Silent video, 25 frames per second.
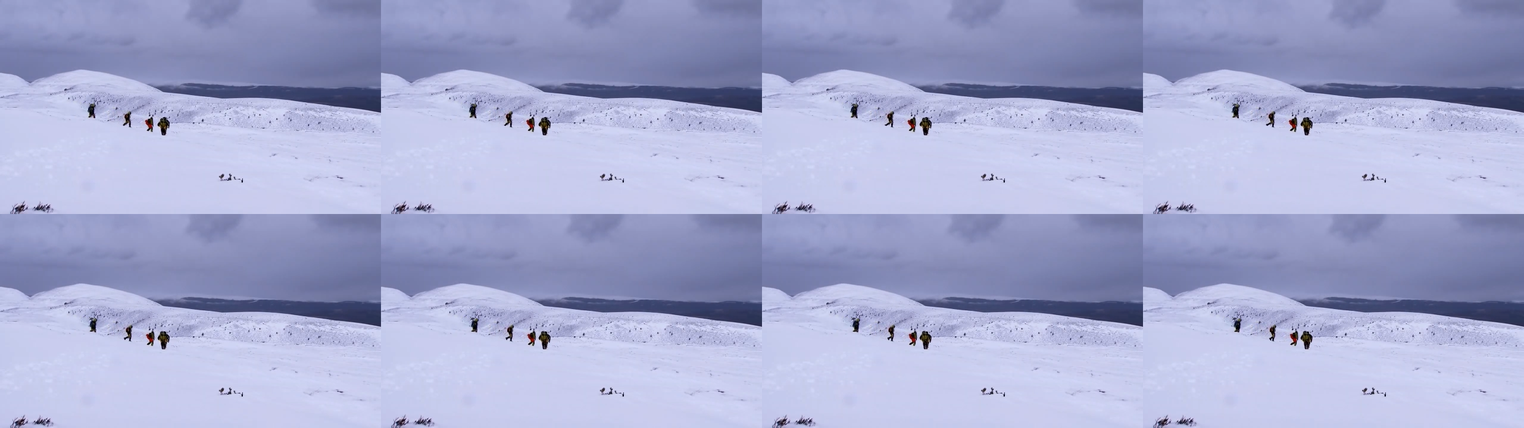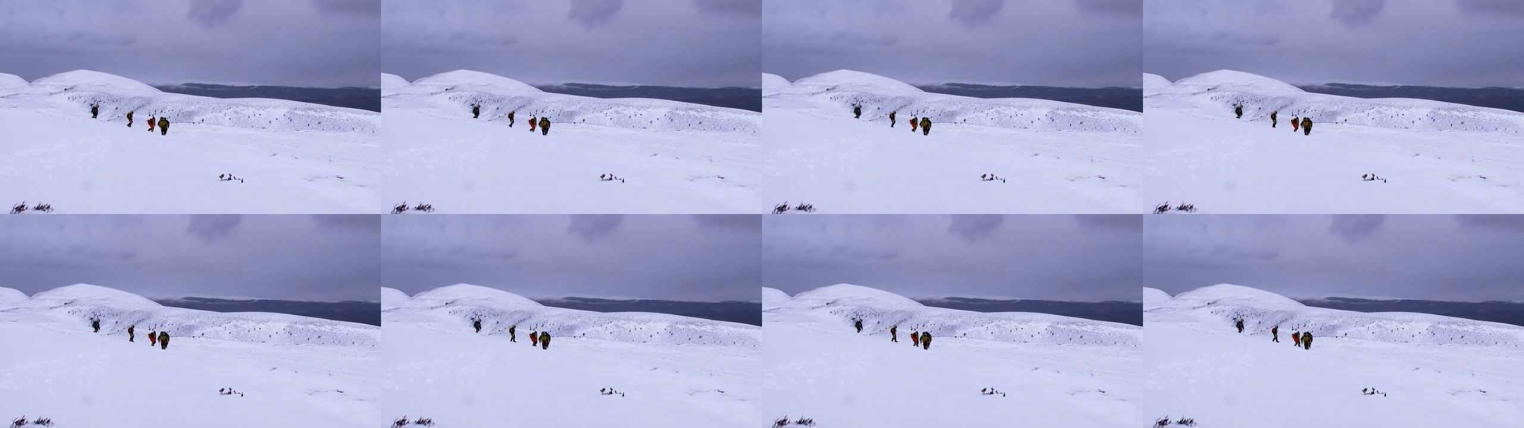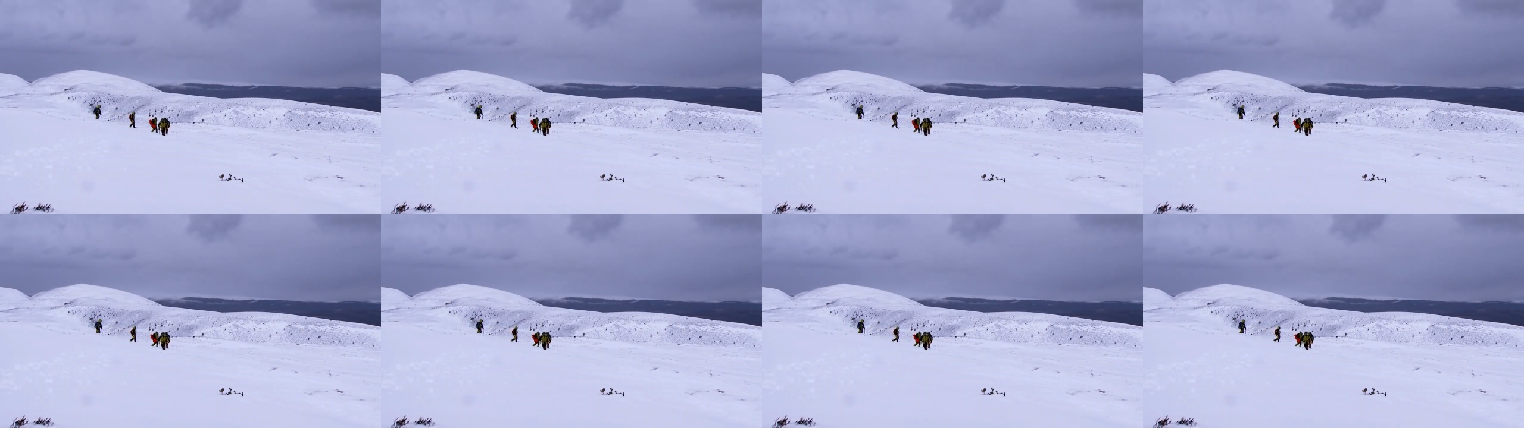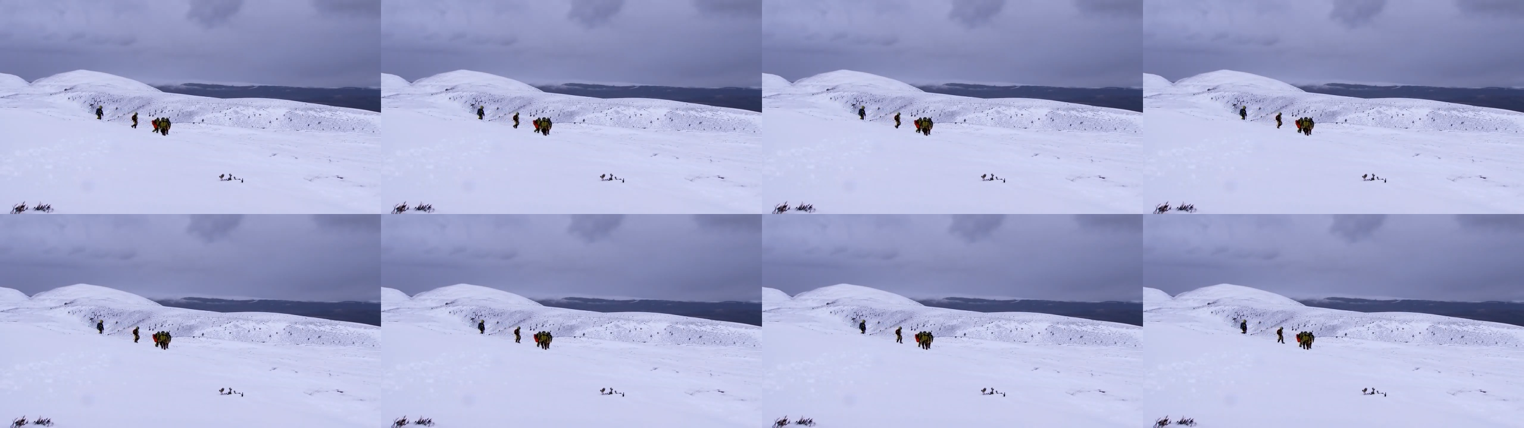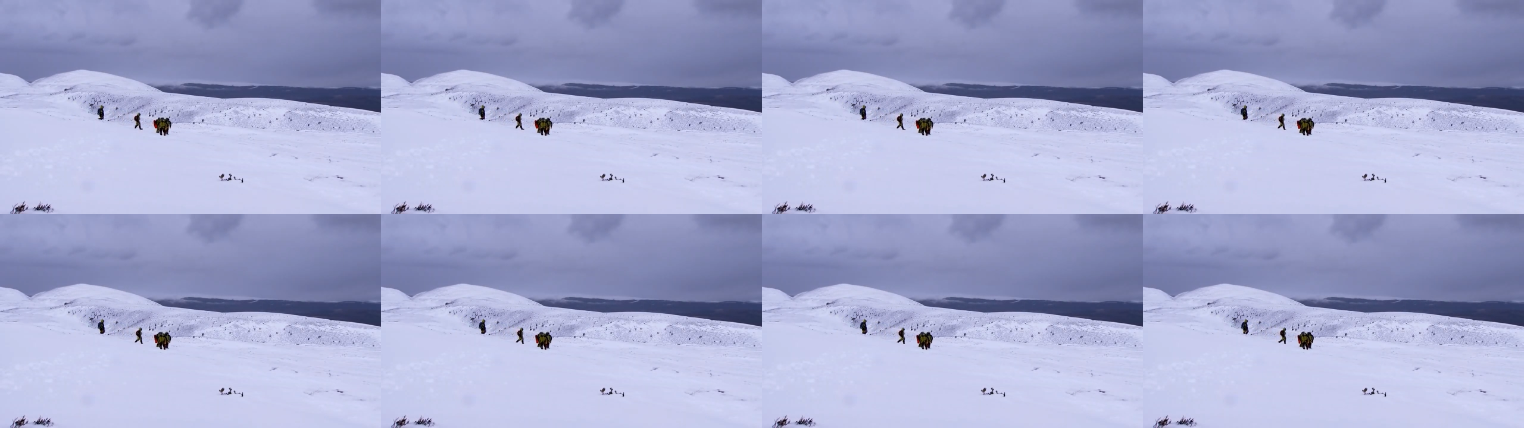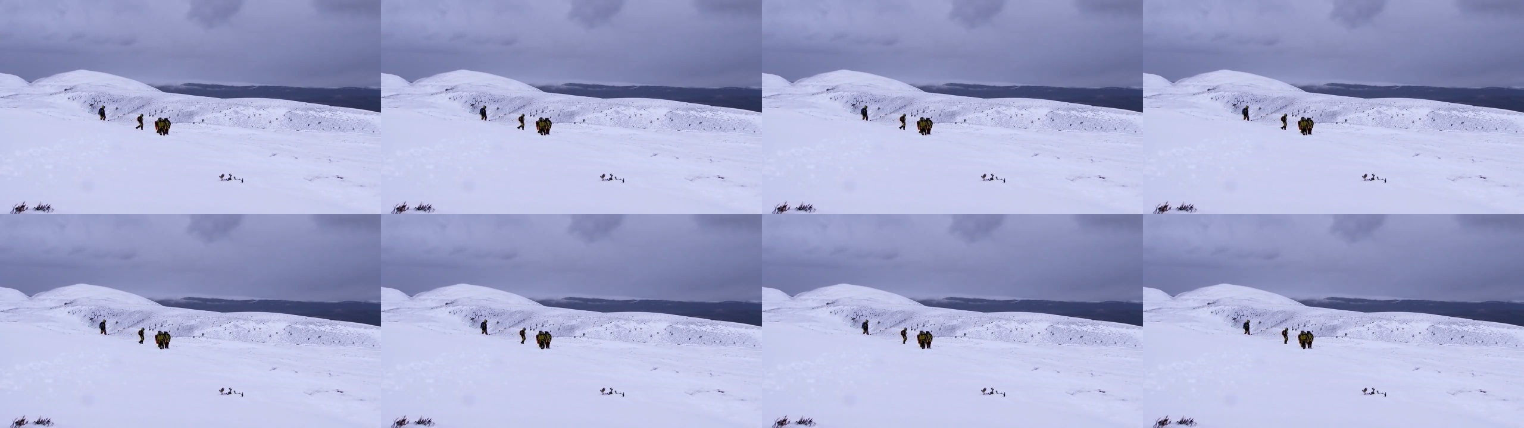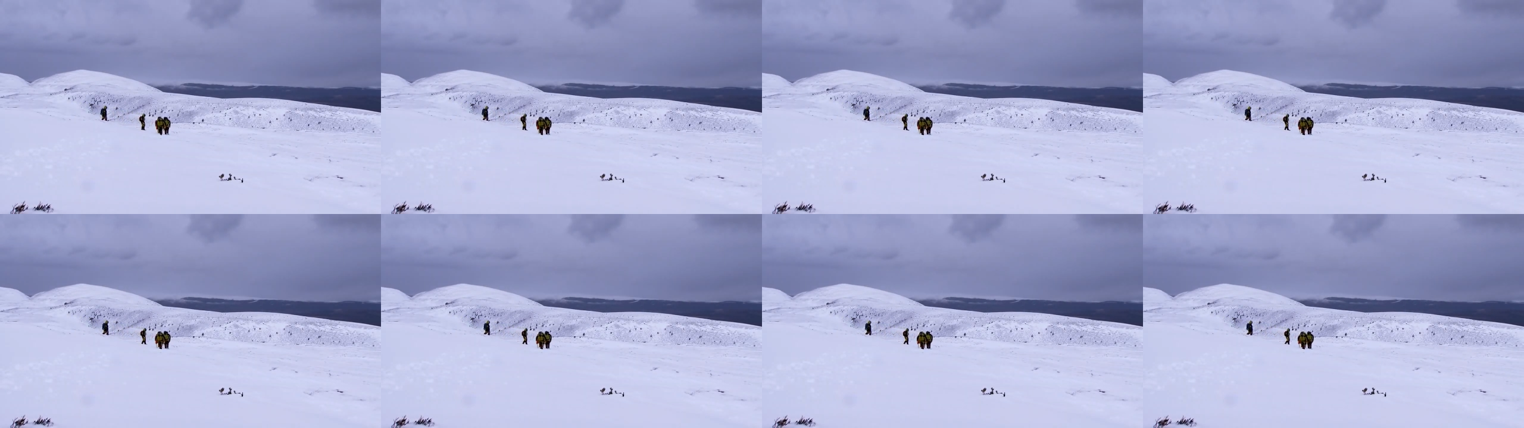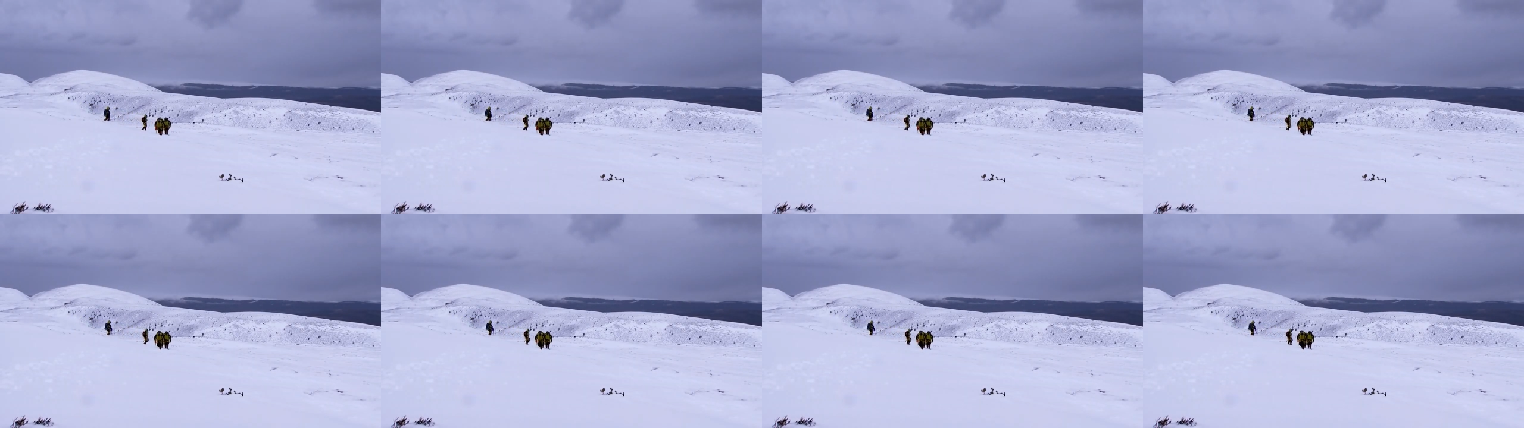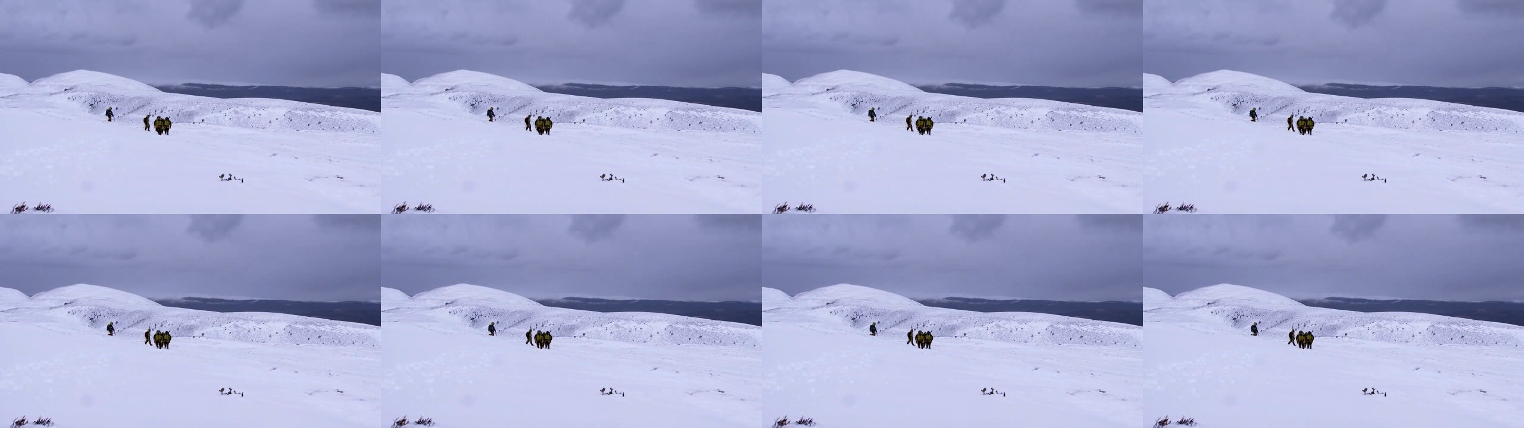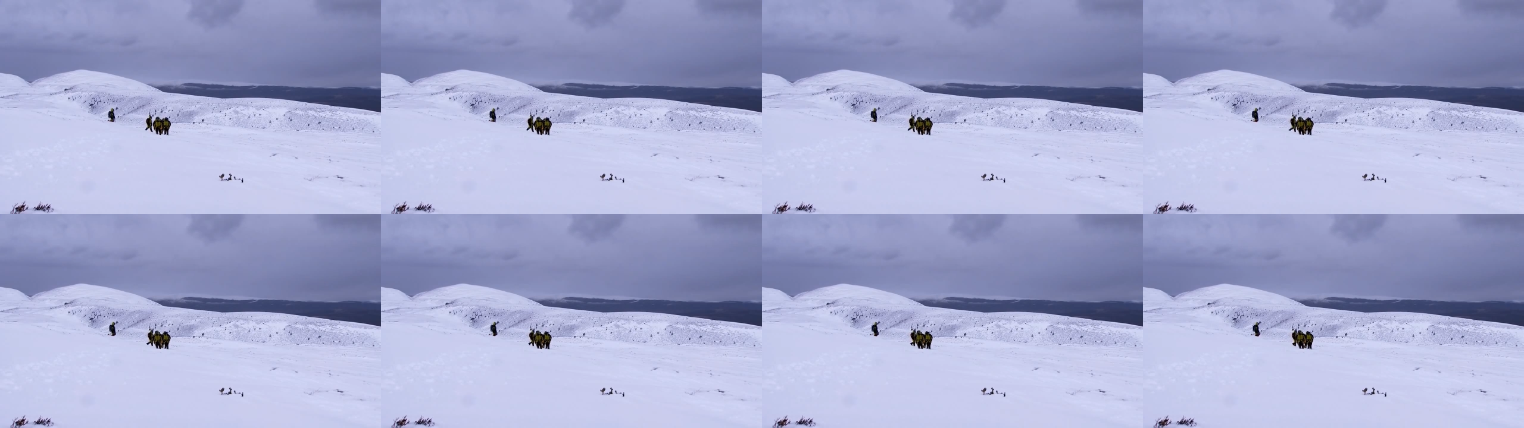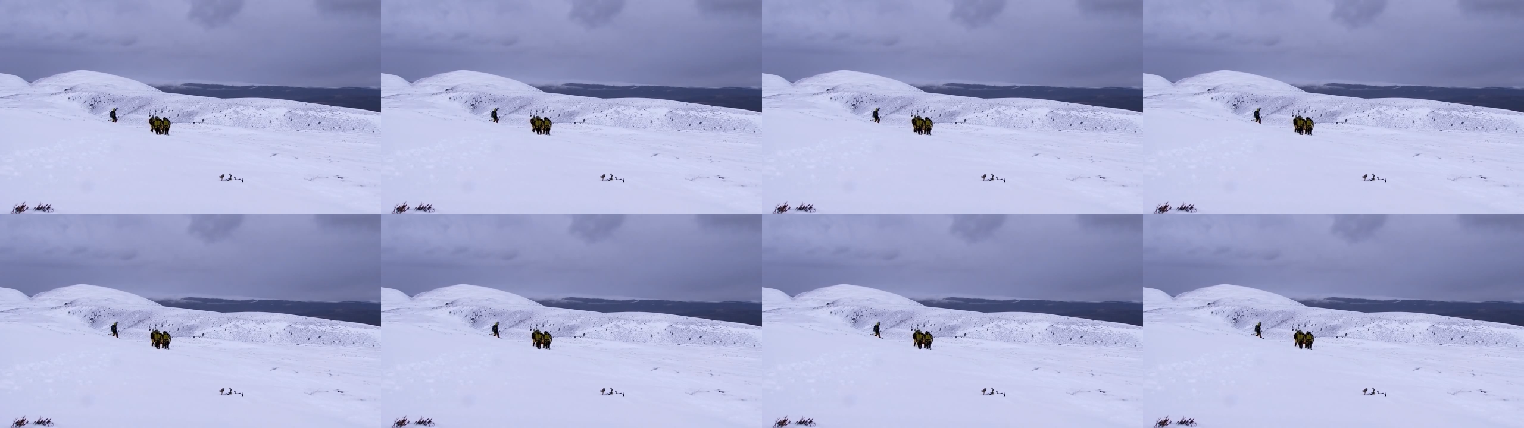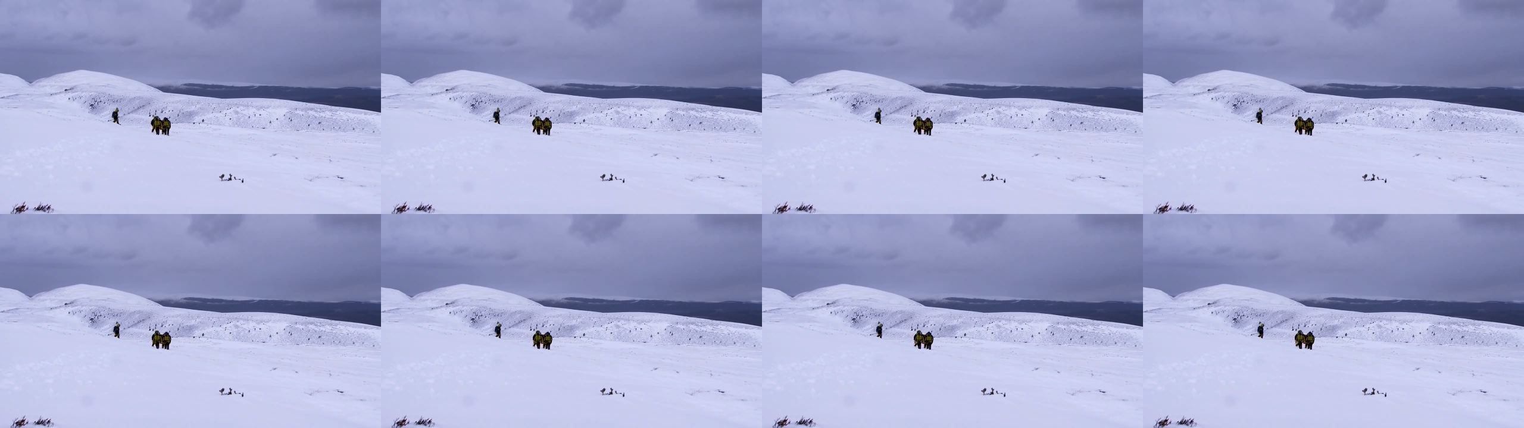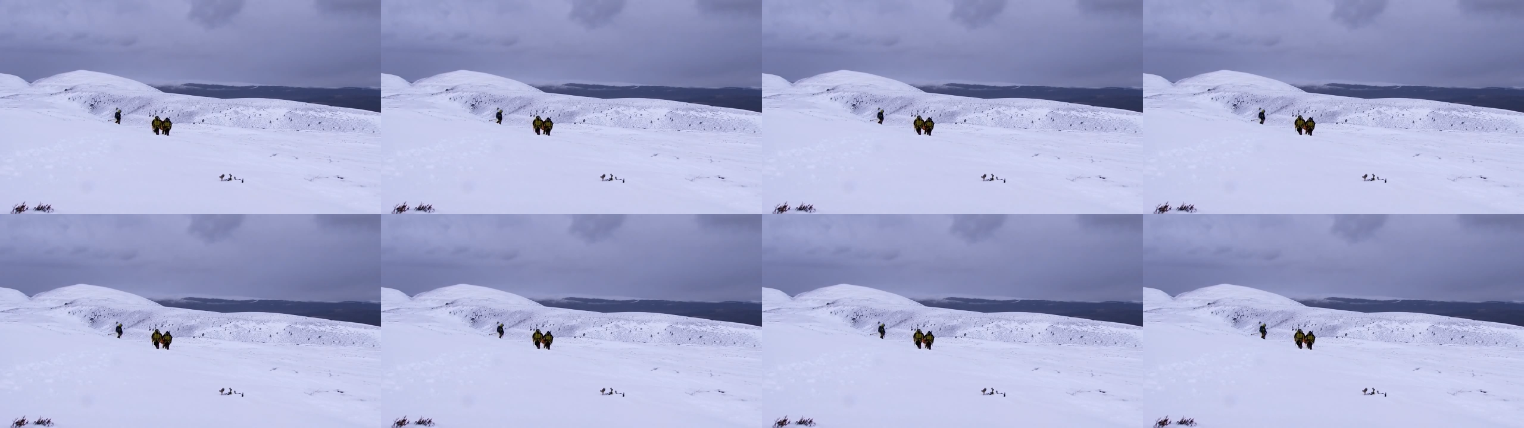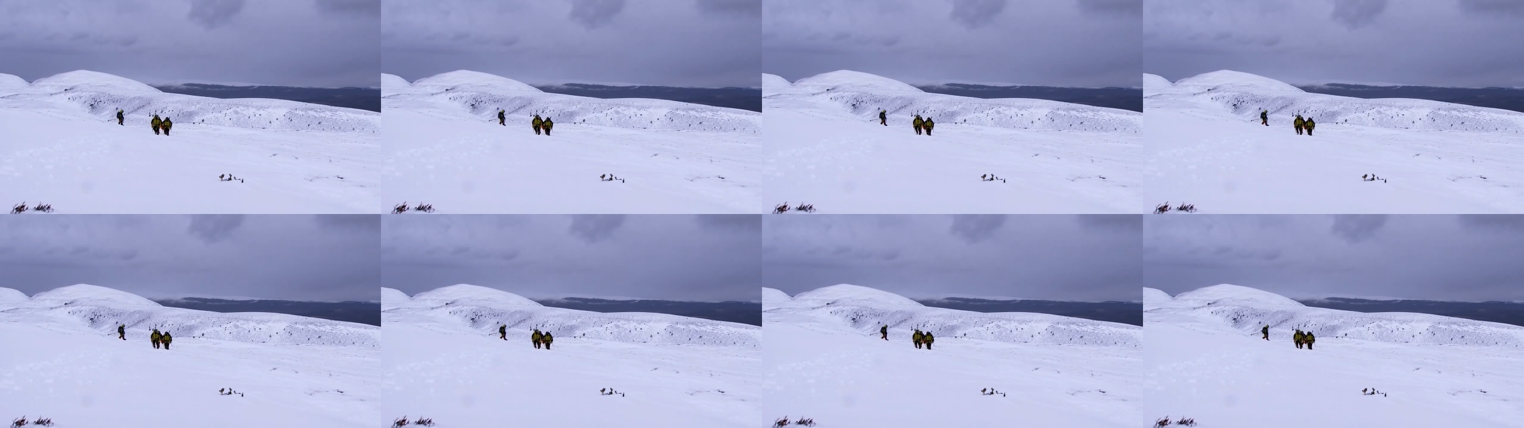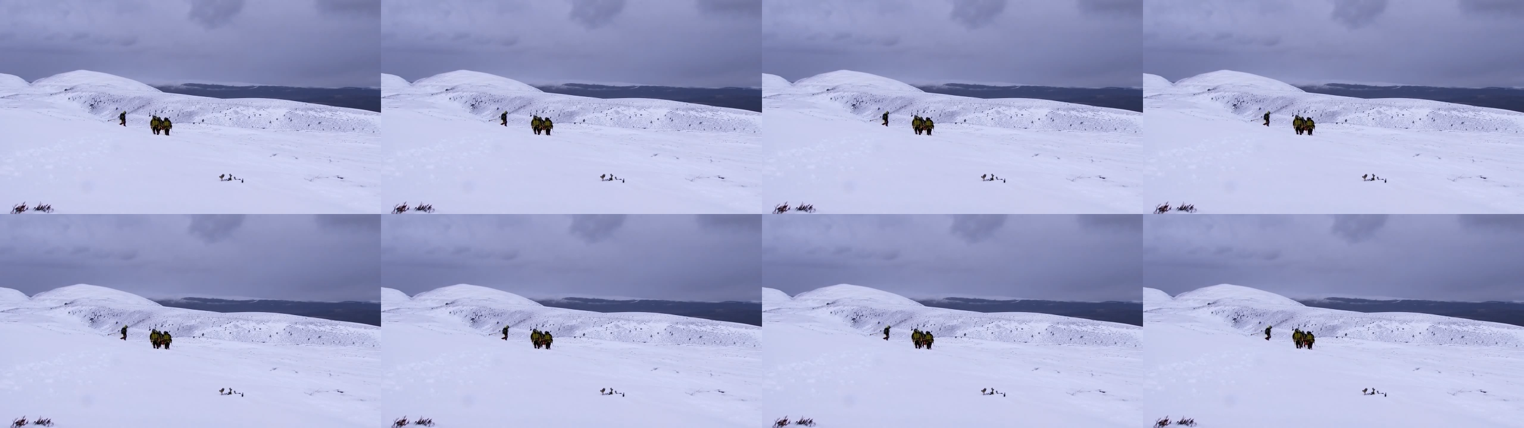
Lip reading: No face is visible, so there are no lips to read.